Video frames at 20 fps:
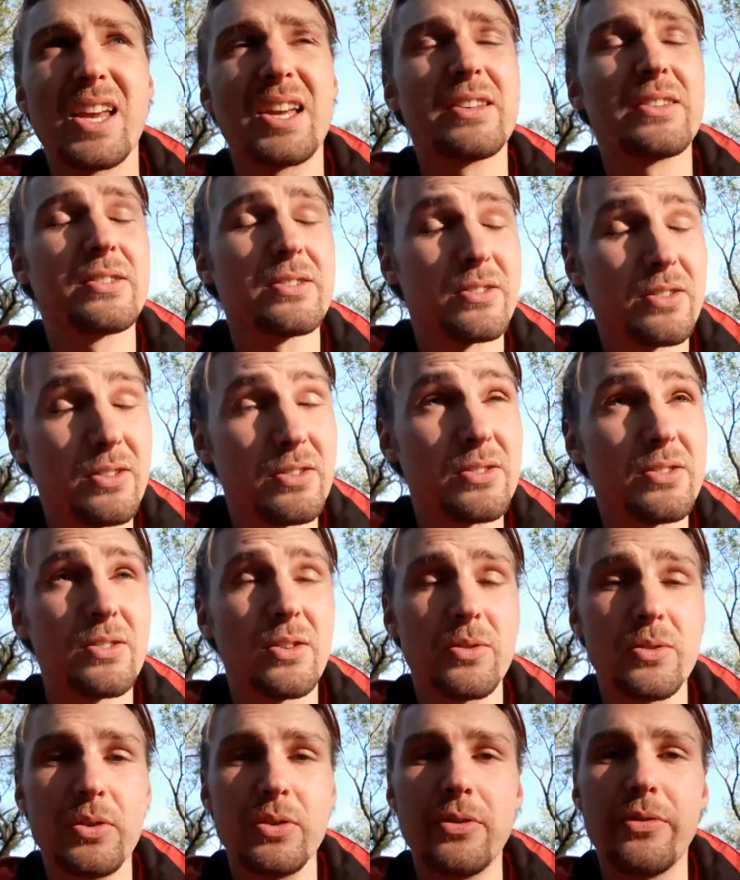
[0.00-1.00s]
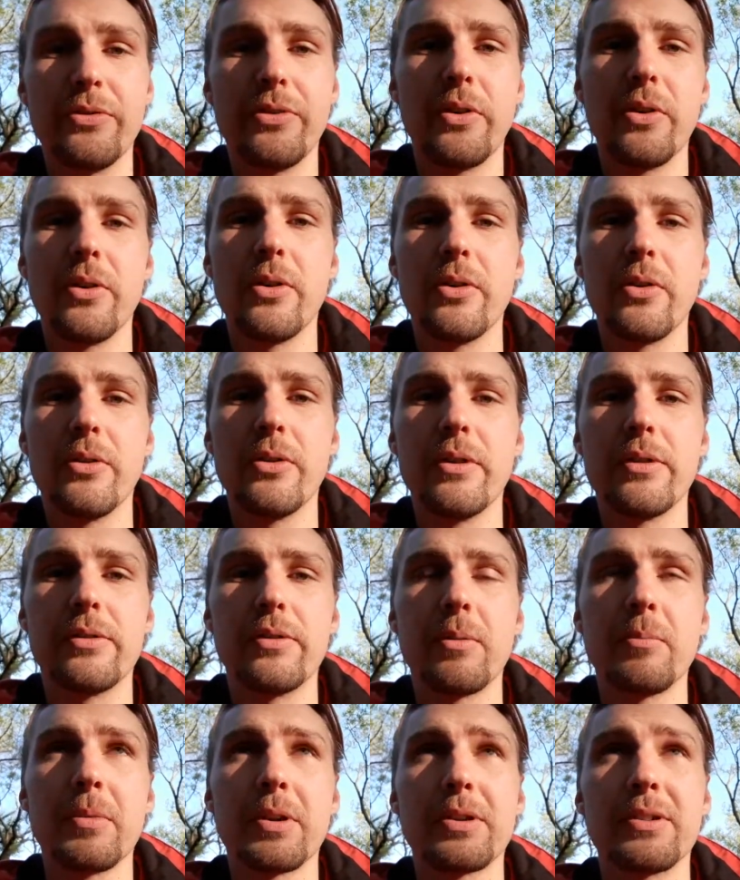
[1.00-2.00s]
it's not so good for the
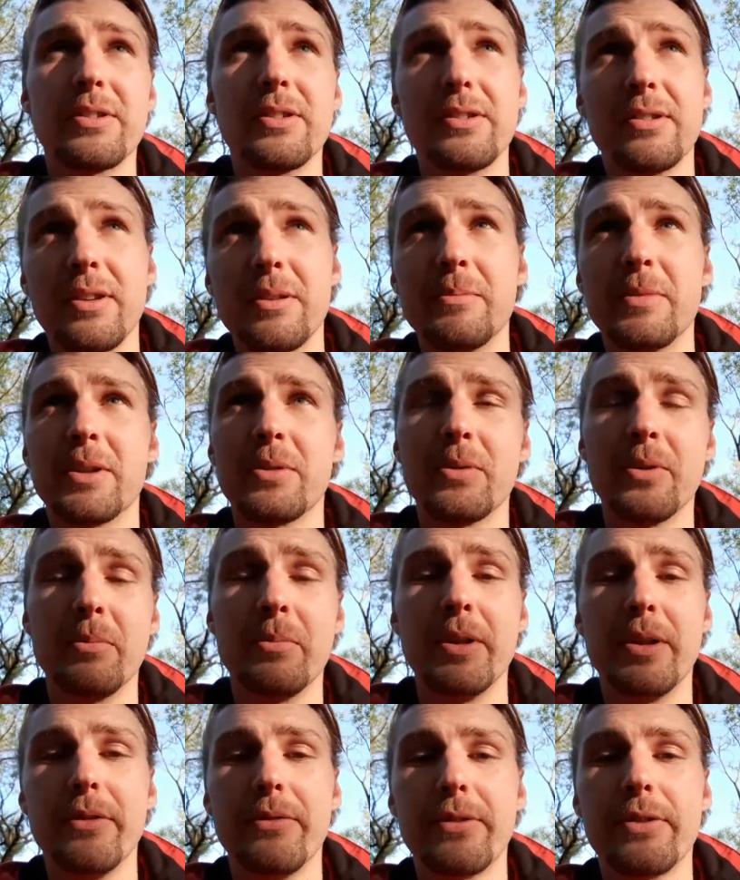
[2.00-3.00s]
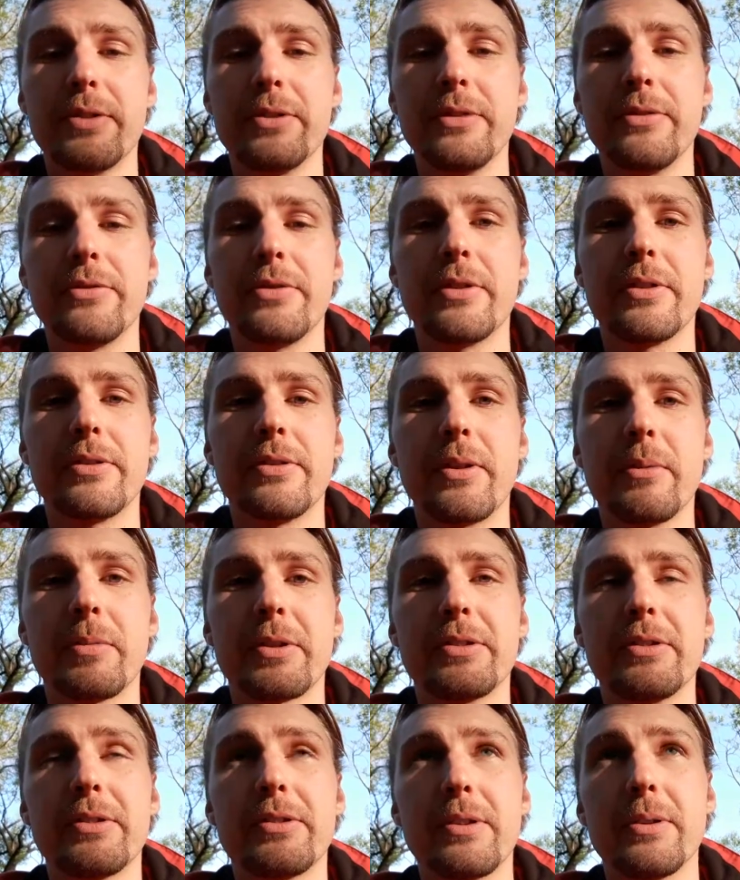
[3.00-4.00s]
stomach system it will be difficult for the
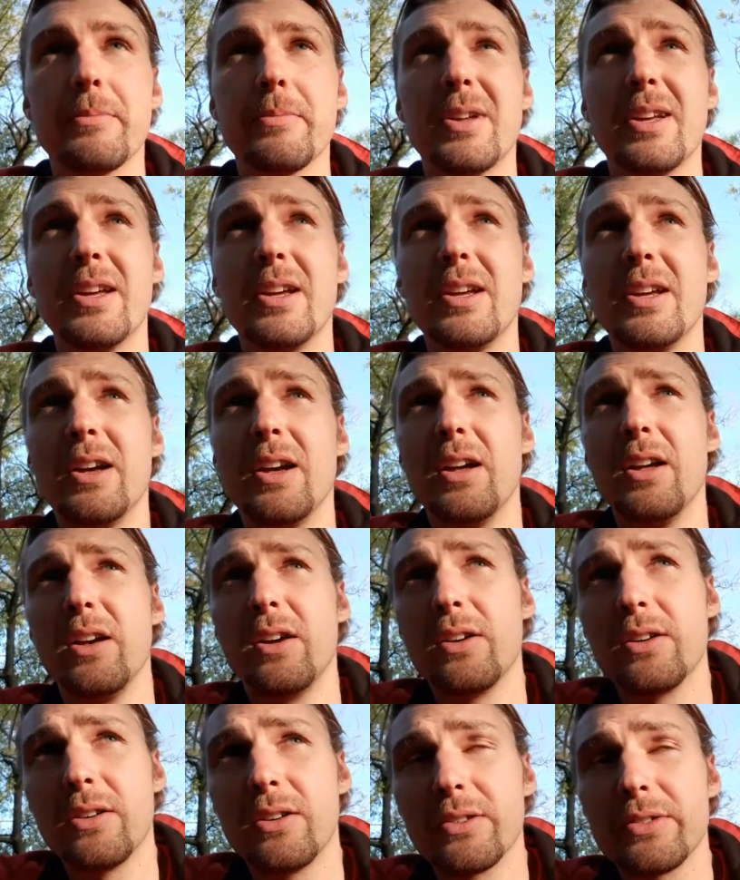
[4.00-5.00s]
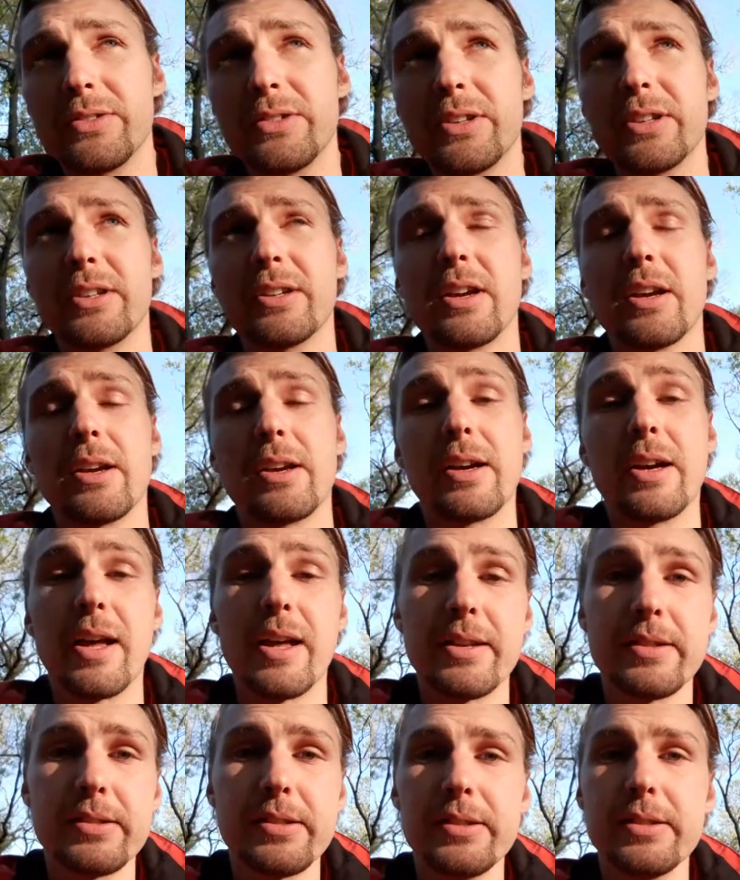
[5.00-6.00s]
stomach system causing
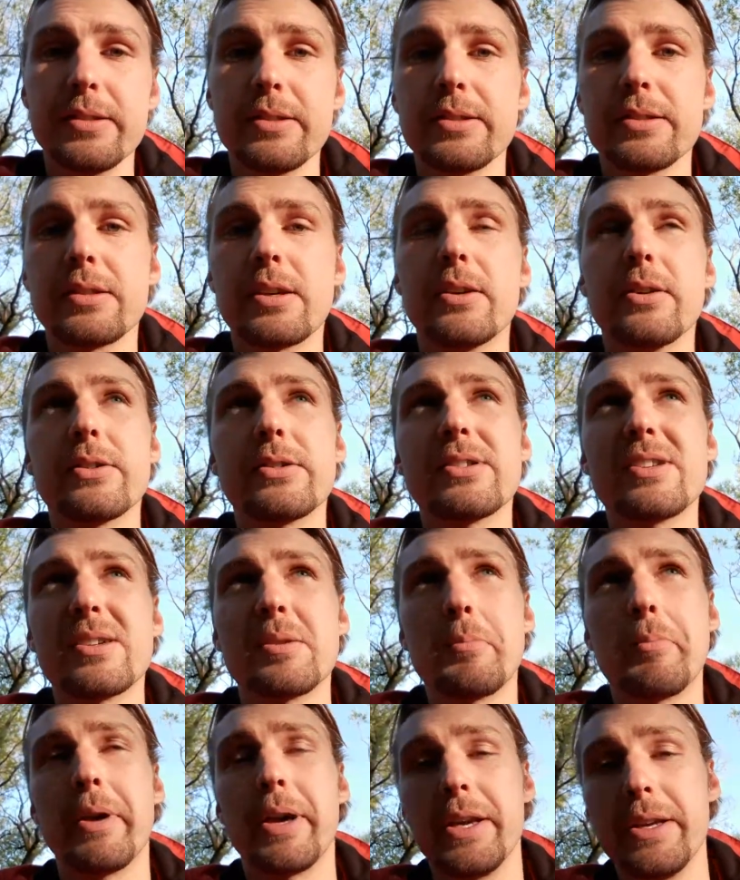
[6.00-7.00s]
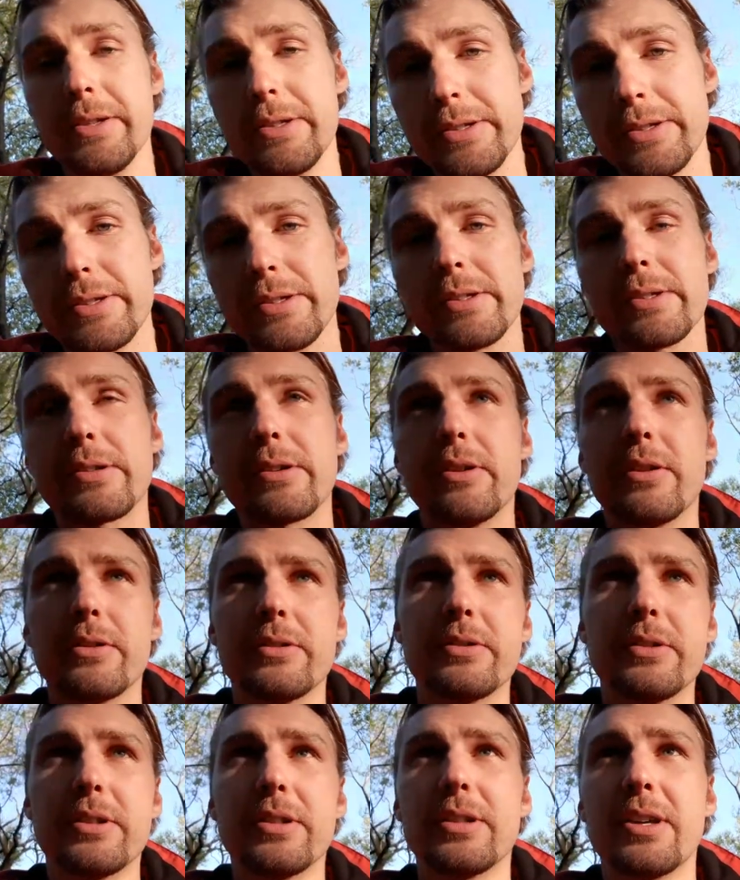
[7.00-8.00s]
gases causing pains
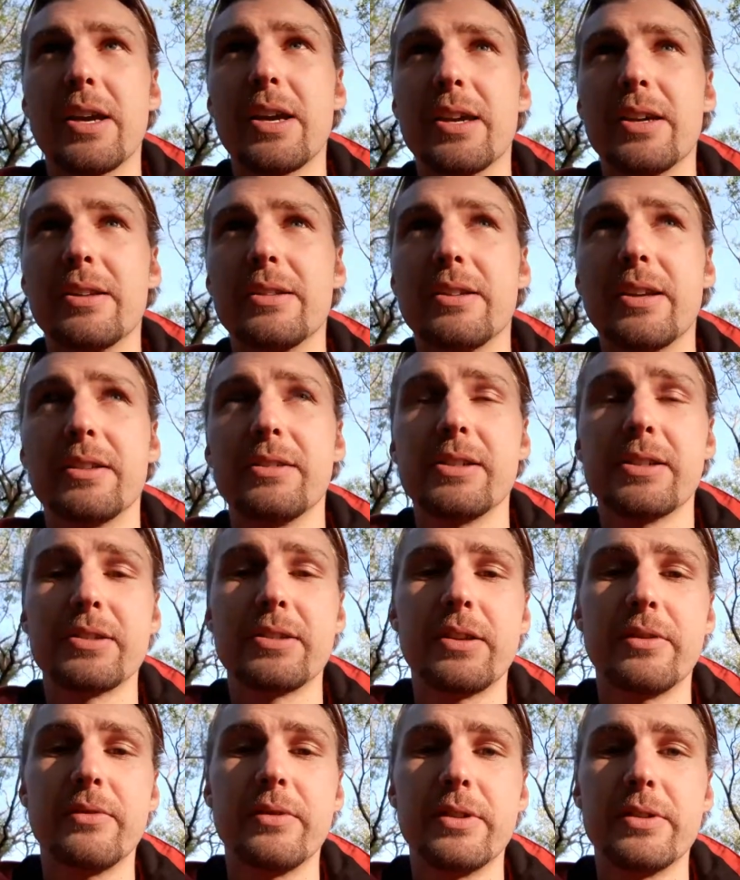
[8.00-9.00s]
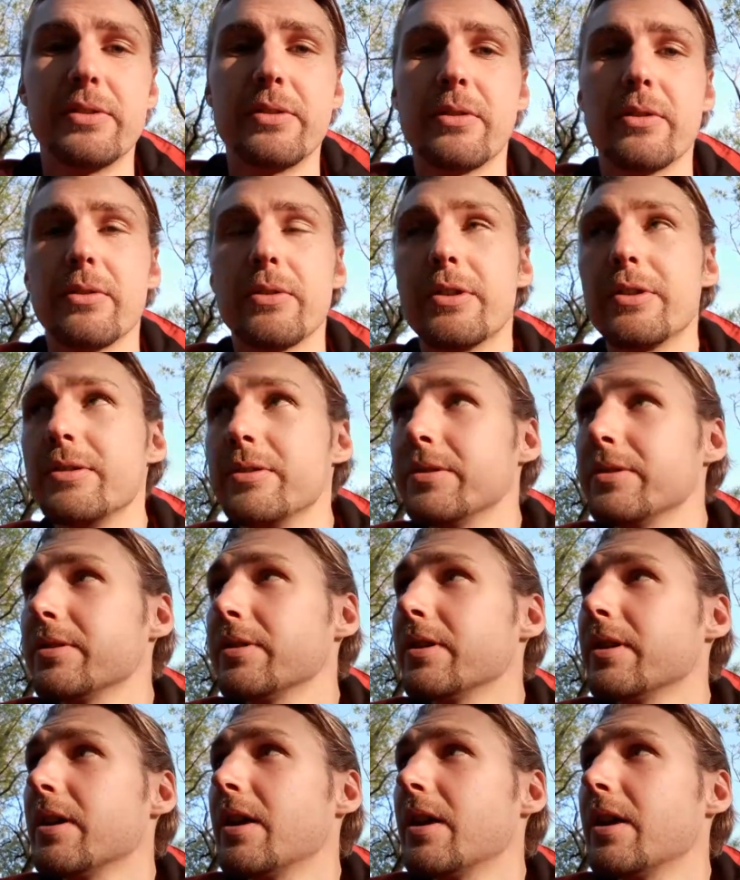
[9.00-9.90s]
causing uh, digestive disorders